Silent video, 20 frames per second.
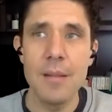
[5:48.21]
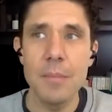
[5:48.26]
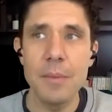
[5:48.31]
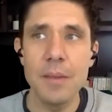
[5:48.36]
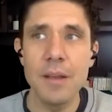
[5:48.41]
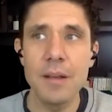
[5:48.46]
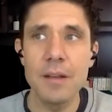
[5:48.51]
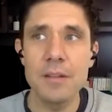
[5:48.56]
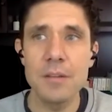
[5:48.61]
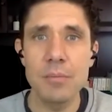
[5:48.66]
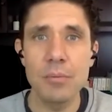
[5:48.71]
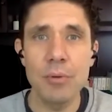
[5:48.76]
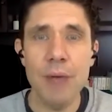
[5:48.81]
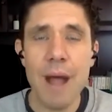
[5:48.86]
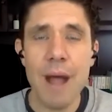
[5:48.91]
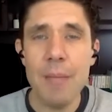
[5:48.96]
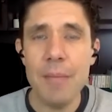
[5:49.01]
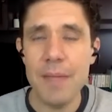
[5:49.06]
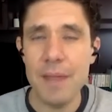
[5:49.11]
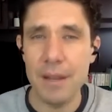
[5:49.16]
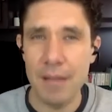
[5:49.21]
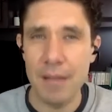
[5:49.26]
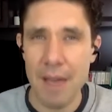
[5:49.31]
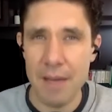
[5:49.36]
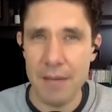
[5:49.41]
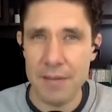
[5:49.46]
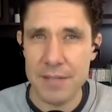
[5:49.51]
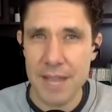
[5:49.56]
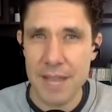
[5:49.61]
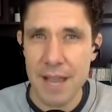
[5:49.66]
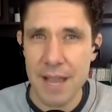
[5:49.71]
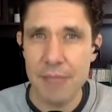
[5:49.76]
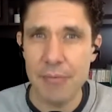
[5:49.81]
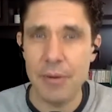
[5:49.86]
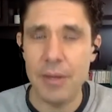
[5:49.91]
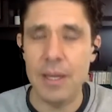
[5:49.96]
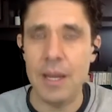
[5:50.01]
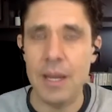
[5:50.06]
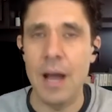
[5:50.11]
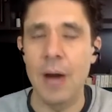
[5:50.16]
Because mm-hmm. a problem that a lot of us have
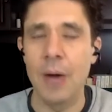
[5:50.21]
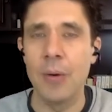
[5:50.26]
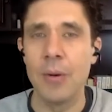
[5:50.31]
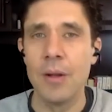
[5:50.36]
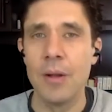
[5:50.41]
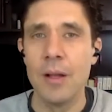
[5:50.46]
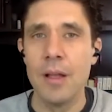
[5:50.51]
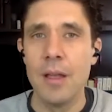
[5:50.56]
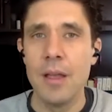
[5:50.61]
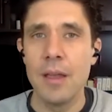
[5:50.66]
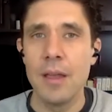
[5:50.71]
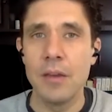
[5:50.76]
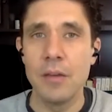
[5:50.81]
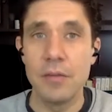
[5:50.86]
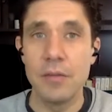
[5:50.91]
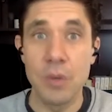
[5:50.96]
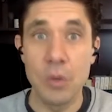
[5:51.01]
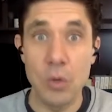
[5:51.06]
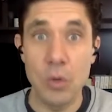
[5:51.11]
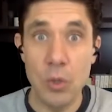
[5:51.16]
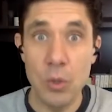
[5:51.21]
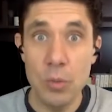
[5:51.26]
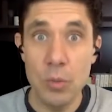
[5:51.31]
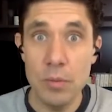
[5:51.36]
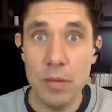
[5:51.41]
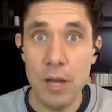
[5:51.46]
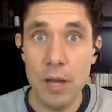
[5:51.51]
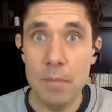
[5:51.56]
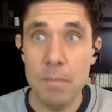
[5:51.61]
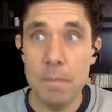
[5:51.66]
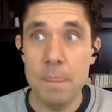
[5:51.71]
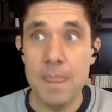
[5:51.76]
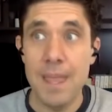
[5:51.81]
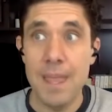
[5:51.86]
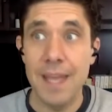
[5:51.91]
right now, you feel cooped up.